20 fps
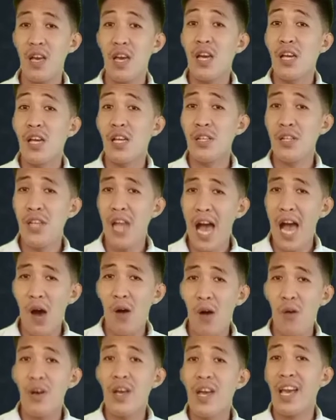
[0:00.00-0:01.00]

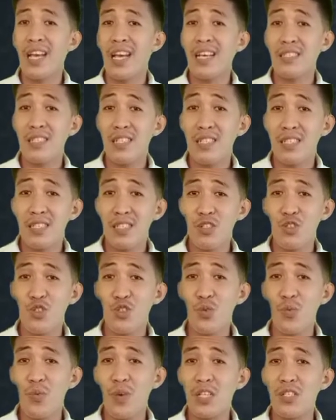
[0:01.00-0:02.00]
Now, is the
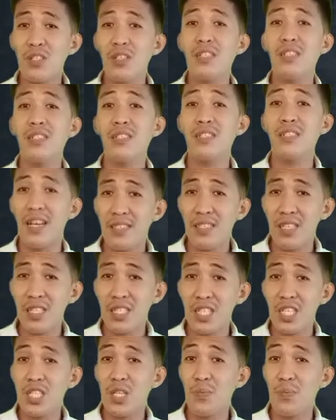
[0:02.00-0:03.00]
situation
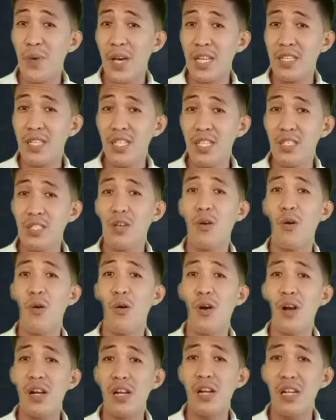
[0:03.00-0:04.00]
density dependent
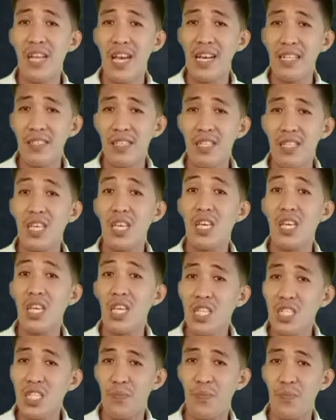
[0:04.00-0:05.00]
or density
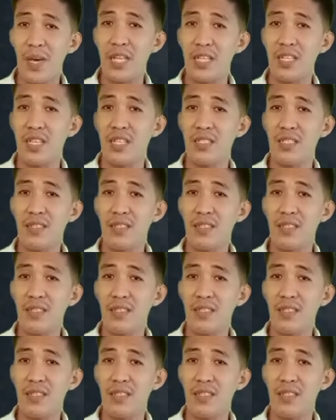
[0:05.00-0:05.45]
independent?